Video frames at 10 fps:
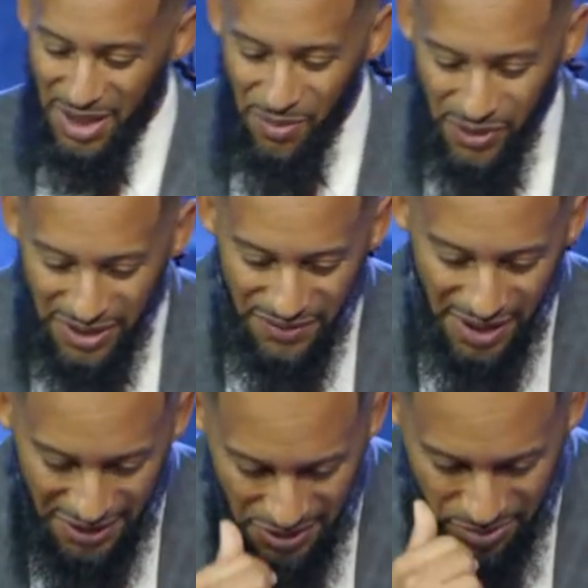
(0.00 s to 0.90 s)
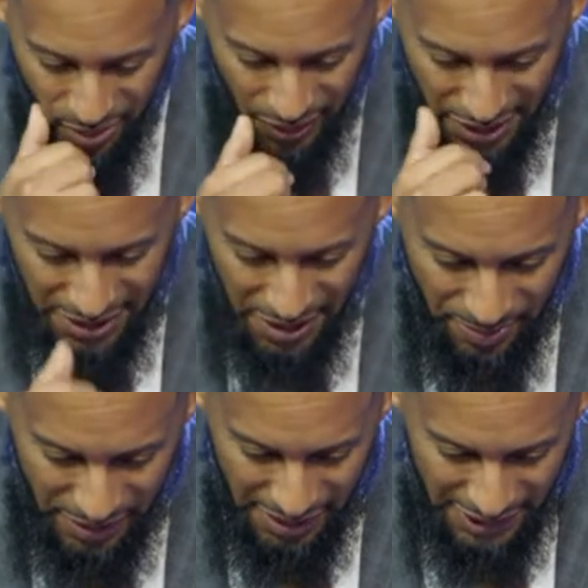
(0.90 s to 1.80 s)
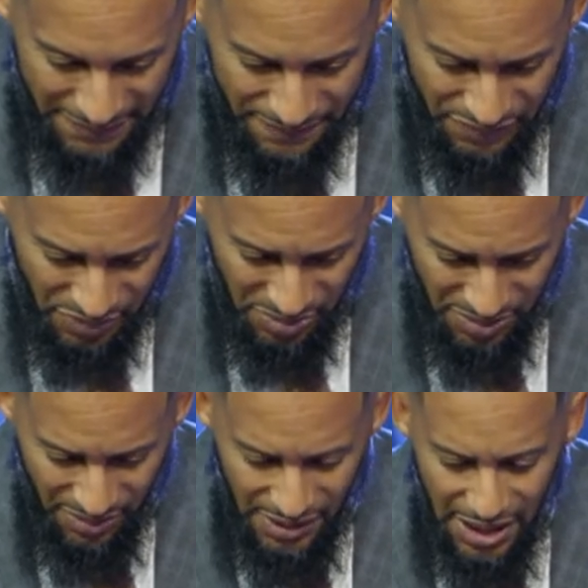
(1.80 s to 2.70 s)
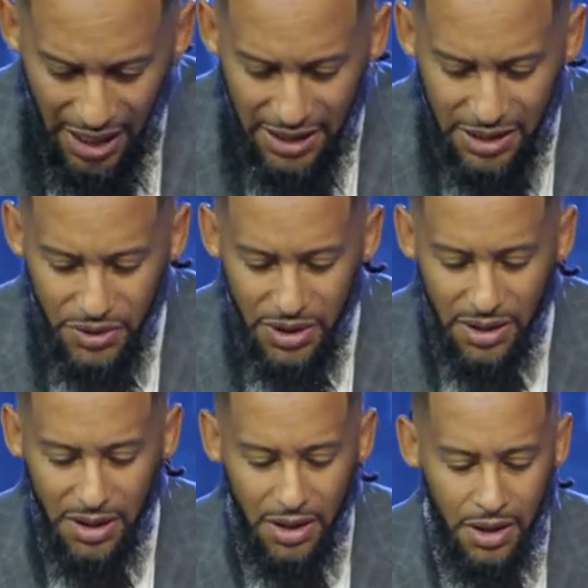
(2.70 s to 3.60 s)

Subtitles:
Come on, give y'all some praise up in here. Hallelujah.